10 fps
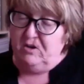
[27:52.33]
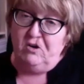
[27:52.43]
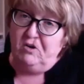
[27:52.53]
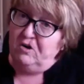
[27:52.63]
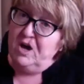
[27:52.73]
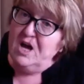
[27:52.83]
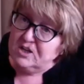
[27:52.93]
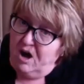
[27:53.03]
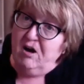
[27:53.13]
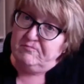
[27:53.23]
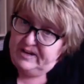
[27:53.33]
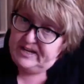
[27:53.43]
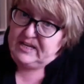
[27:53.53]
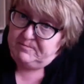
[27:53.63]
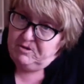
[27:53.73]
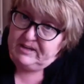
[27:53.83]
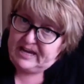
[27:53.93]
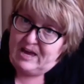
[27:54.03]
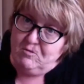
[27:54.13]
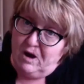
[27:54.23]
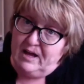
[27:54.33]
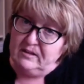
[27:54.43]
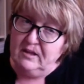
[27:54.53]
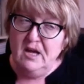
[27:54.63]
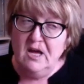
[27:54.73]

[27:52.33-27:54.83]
or can't really communicate well.